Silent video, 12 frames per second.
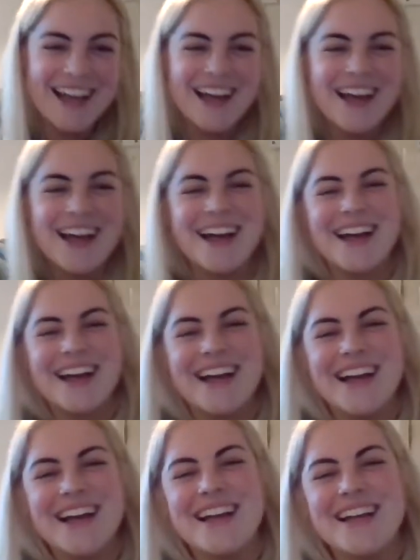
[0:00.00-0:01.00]

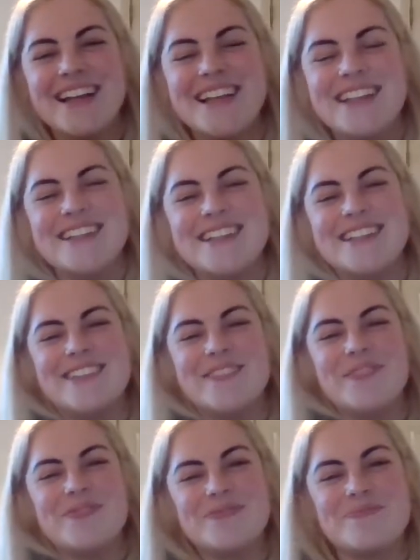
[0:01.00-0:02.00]

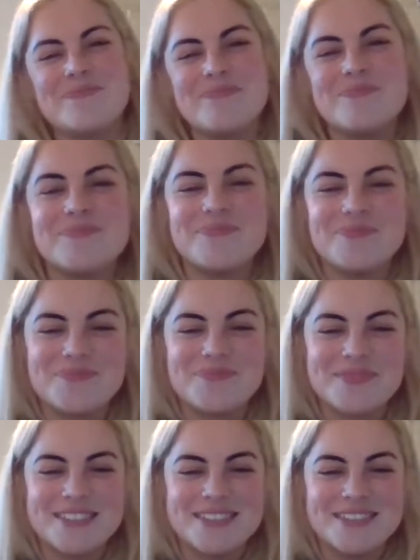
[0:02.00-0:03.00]

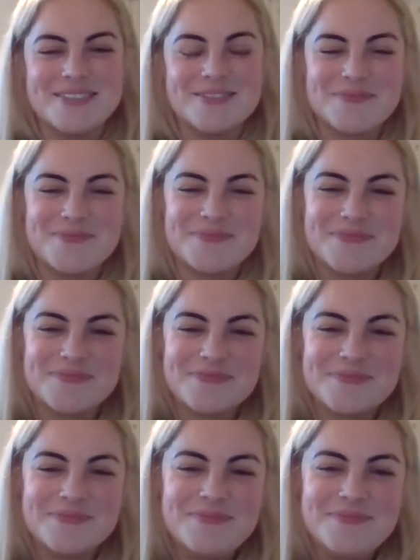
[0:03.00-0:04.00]

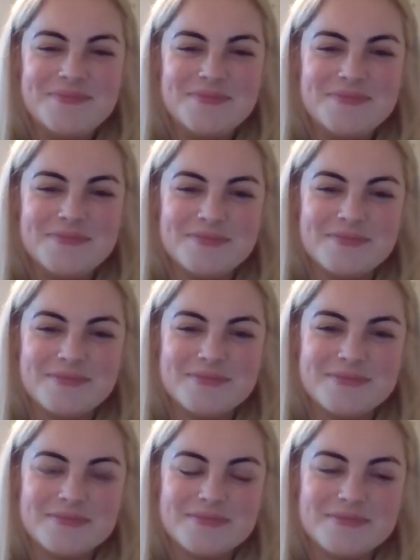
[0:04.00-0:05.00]

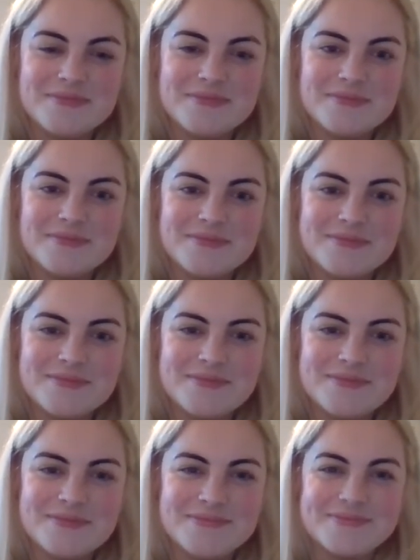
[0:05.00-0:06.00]

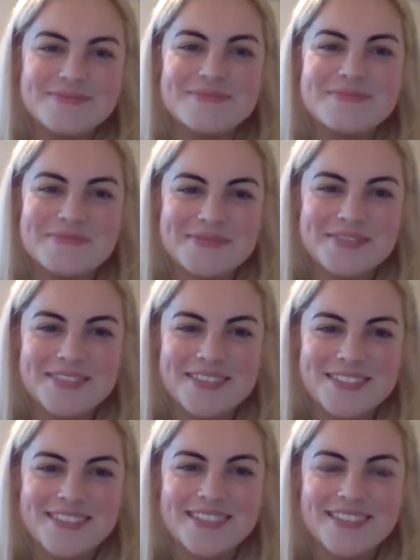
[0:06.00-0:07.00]

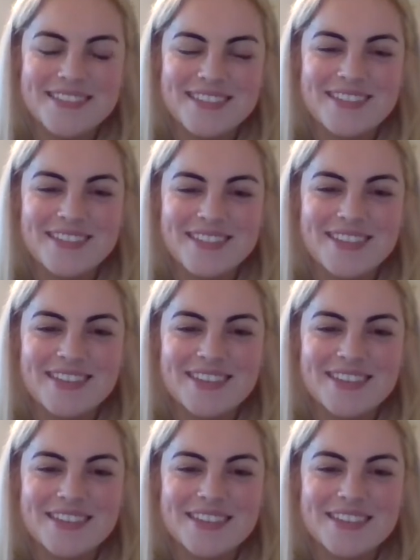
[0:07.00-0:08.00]
[no speech]